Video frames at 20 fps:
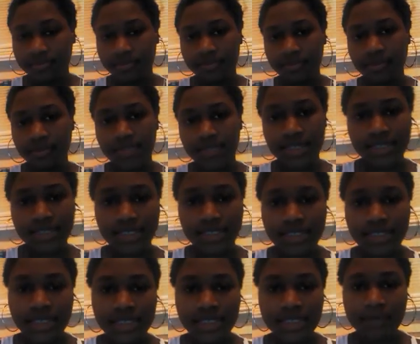There's
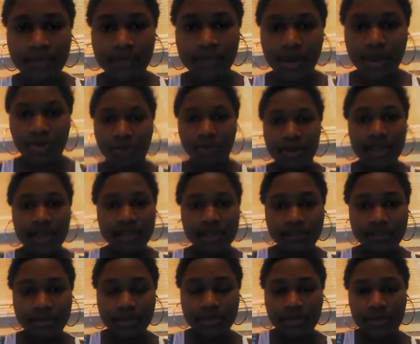just such a big
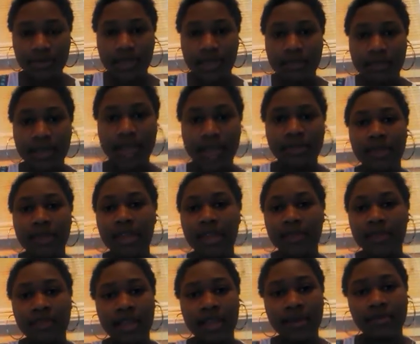rift between black men
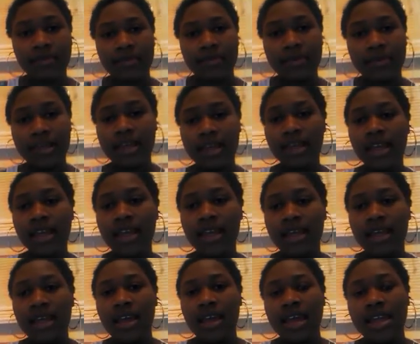and black women,
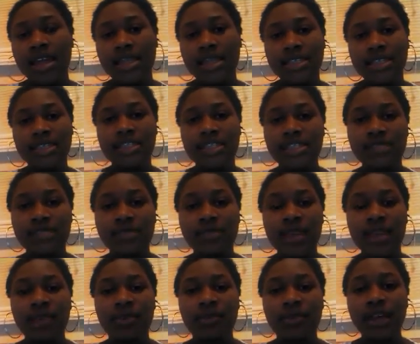and it's just
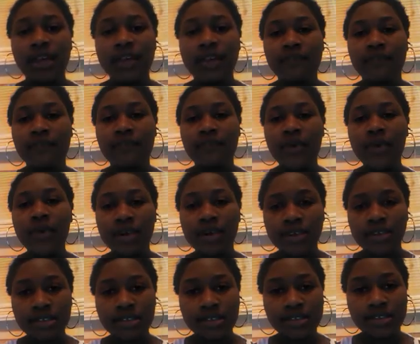being
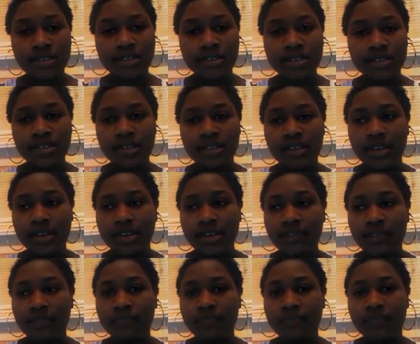reinforced
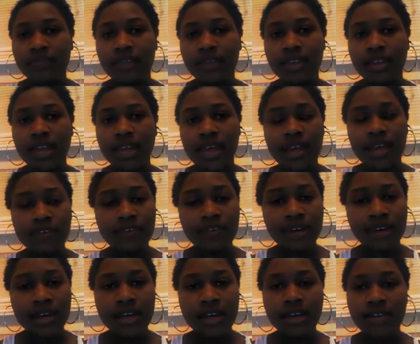
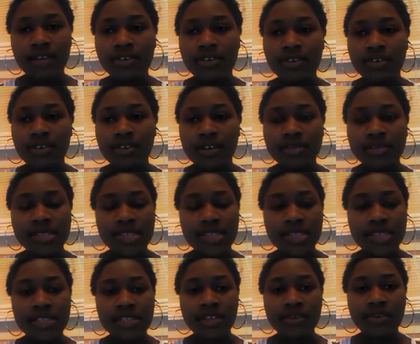every,
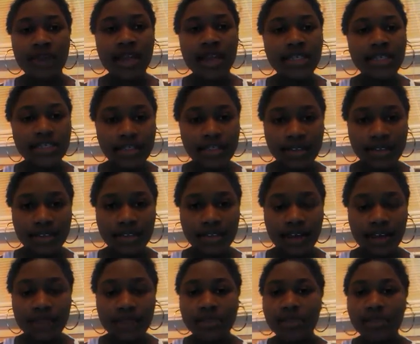generation.
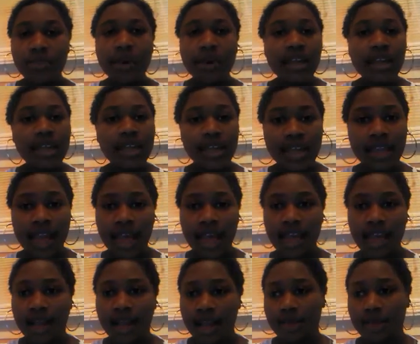I'm 20 and
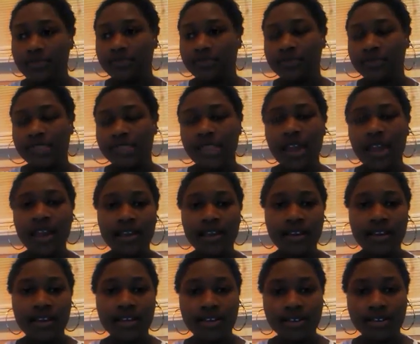I'm saying
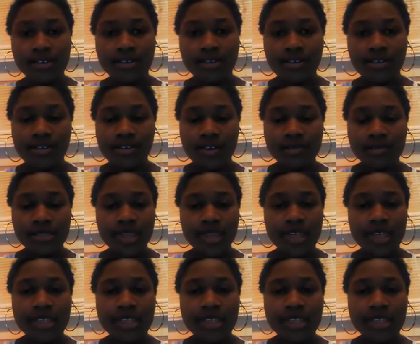this, you know what I'm saying?